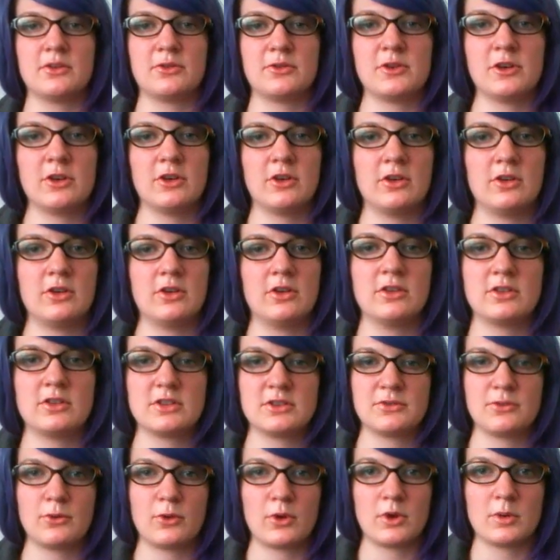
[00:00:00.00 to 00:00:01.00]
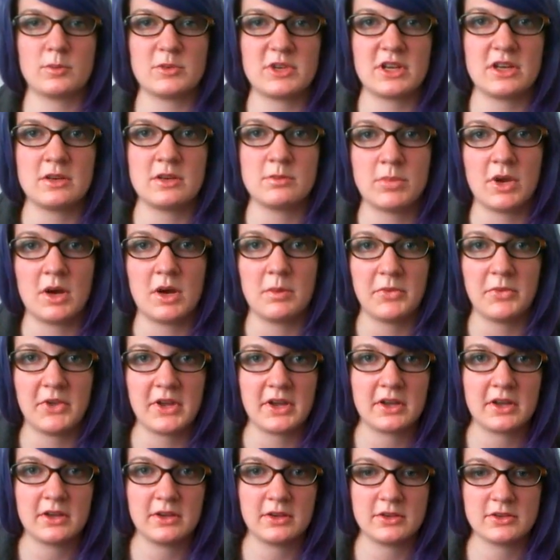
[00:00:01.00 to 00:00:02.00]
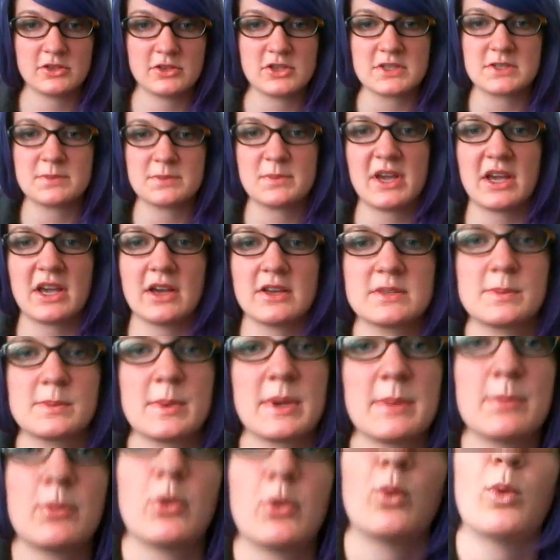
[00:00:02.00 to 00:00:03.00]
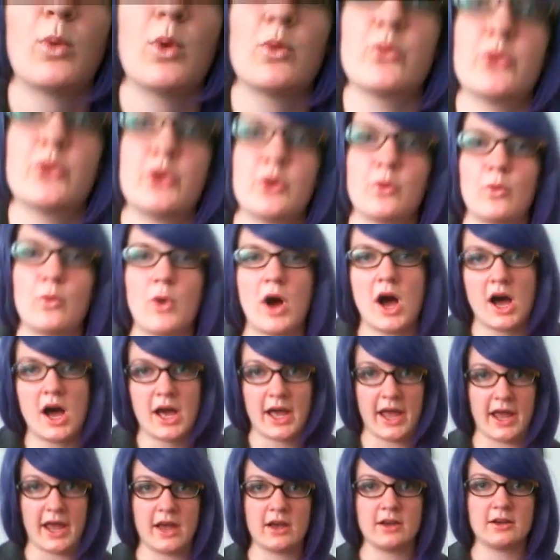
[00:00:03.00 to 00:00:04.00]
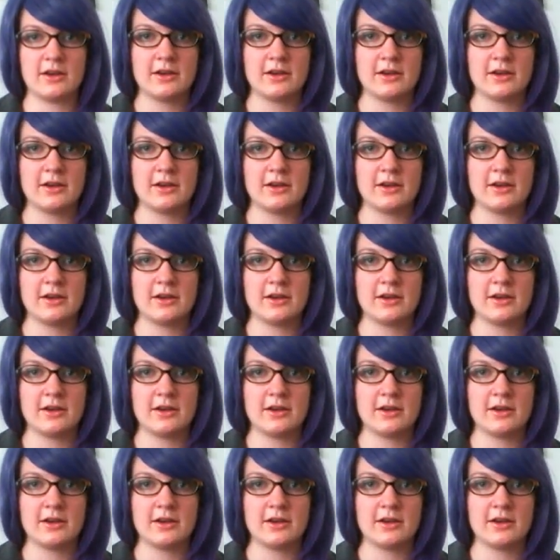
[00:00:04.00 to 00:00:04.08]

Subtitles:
feel deformed in public just because people won't know why